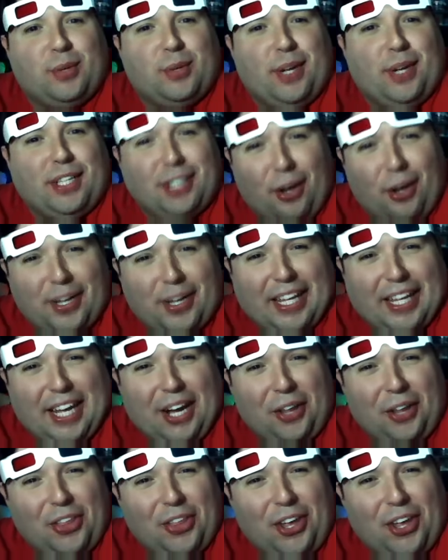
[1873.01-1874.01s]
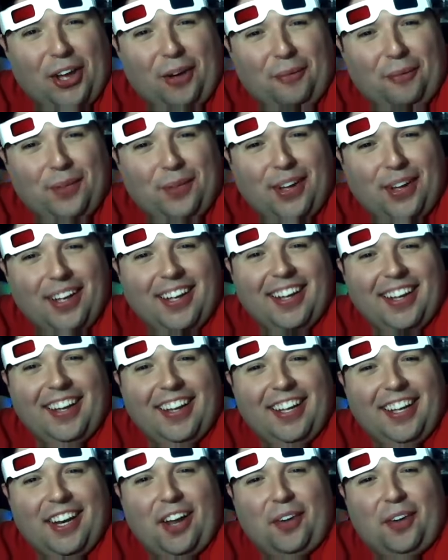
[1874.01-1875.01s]
I'm like, don't kill them,
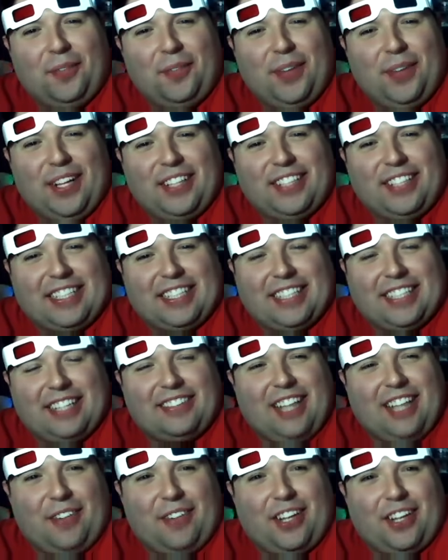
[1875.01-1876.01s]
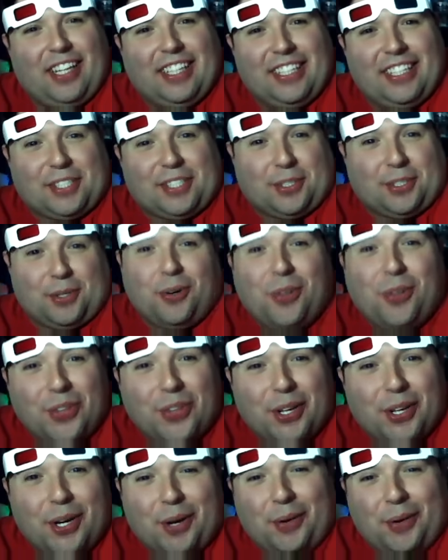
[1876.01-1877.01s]
you know. But it's at the same time, you're like, this is
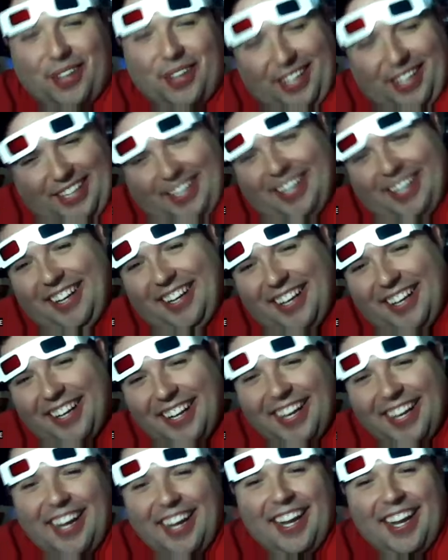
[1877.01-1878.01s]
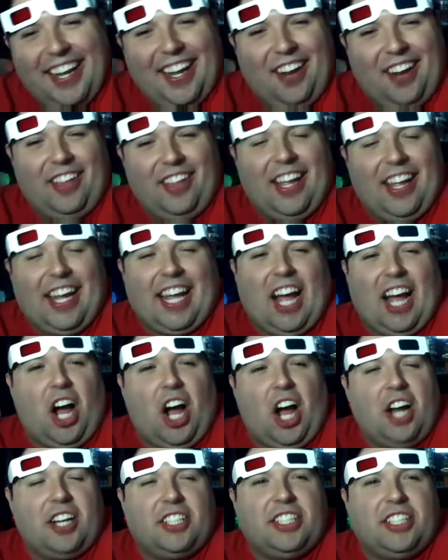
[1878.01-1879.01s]
cool though. Like, you know, like
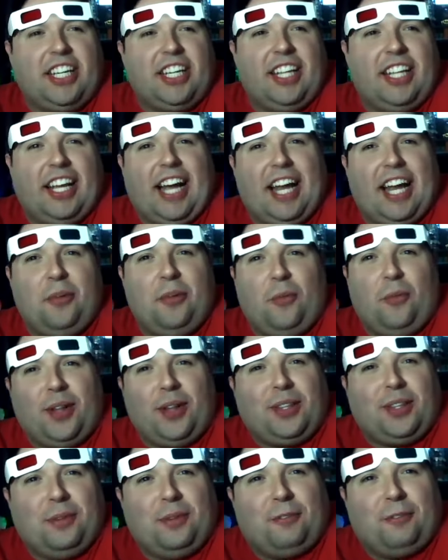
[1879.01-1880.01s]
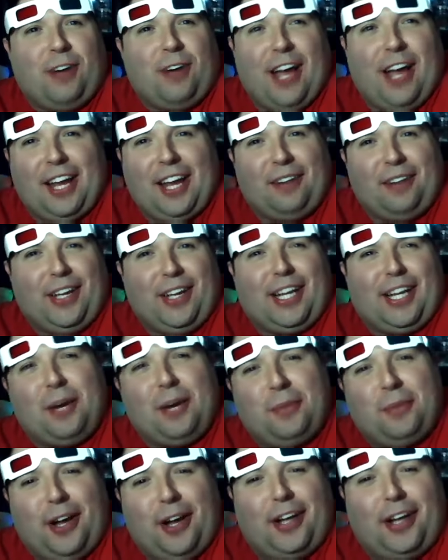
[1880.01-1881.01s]
honestly, like I didn't want them to fight. I'm like,
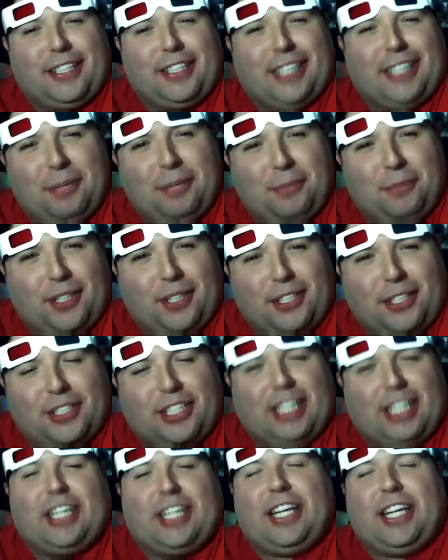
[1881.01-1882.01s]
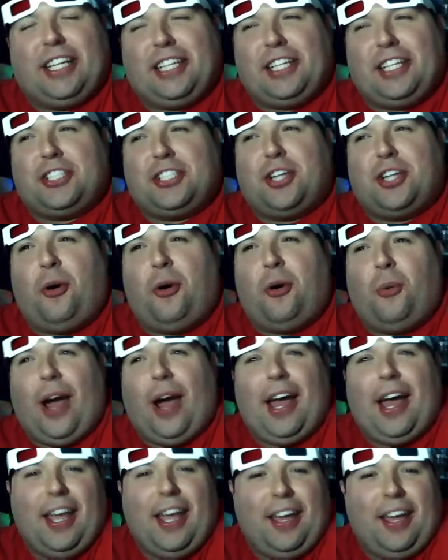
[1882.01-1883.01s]
come on, leave them. It's like, can't they just go
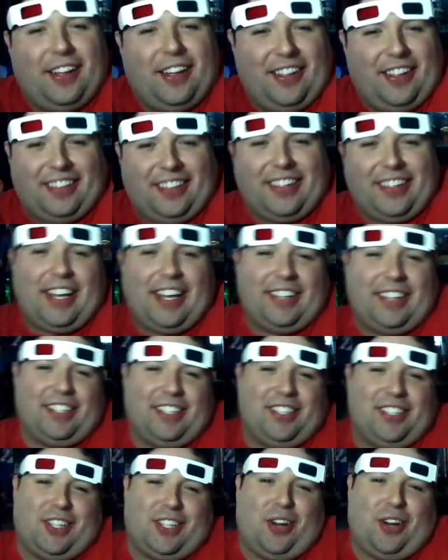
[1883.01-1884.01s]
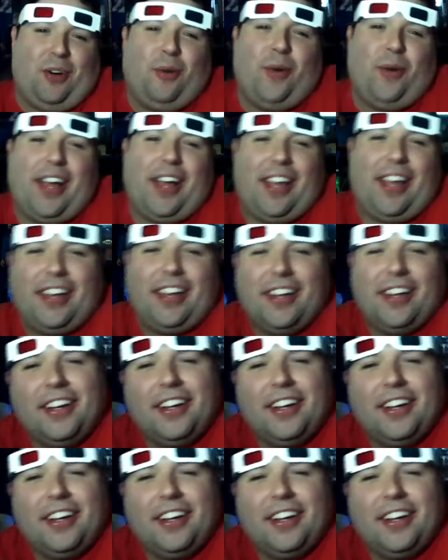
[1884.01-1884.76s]
away? Can't they just go away?